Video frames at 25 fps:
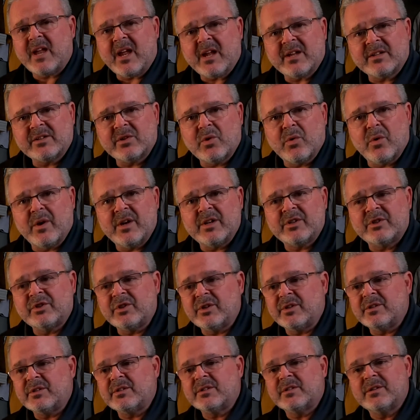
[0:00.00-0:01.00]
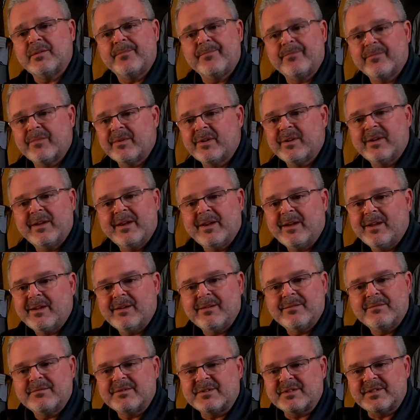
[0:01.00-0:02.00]
has questions,
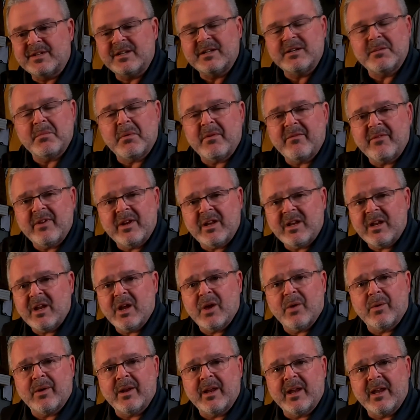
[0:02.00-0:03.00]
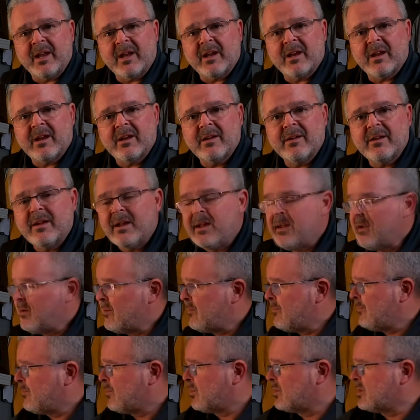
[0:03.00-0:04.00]
send them a video link.
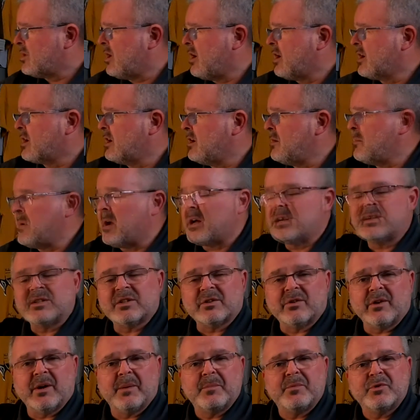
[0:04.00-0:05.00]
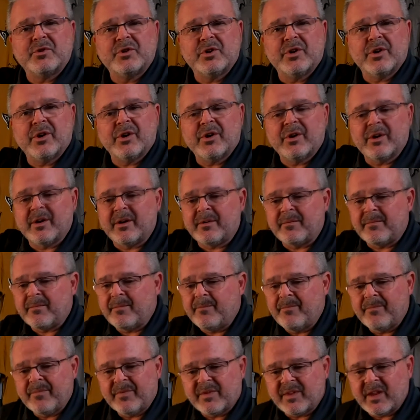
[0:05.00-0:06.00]
We're talking about scripture and
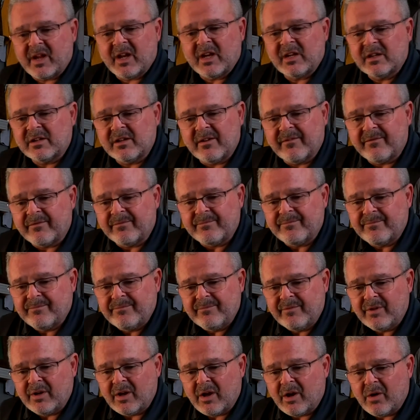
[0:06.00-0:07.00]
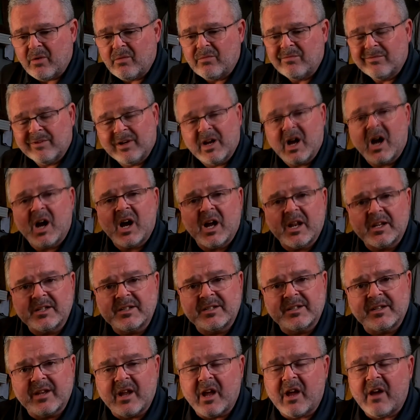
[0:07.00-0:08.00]
things of, God
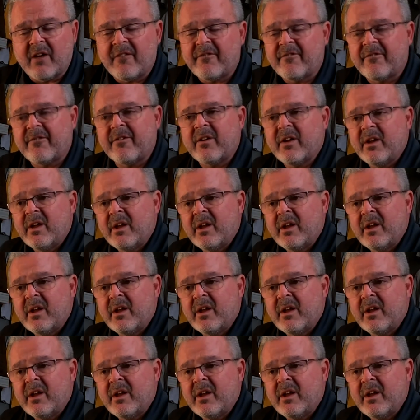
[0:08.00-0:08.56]
stuff